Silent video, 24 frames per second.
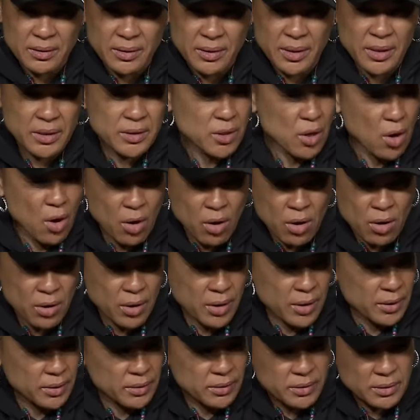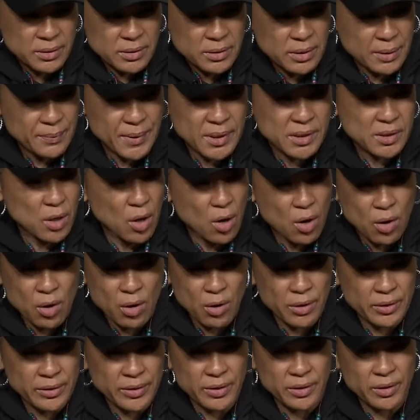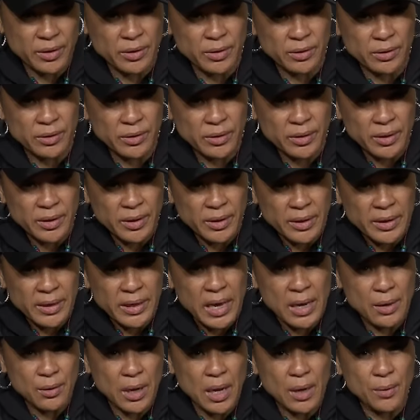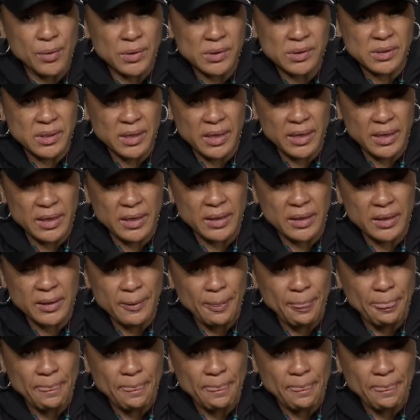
it's hard. I mean, it's hard. I would say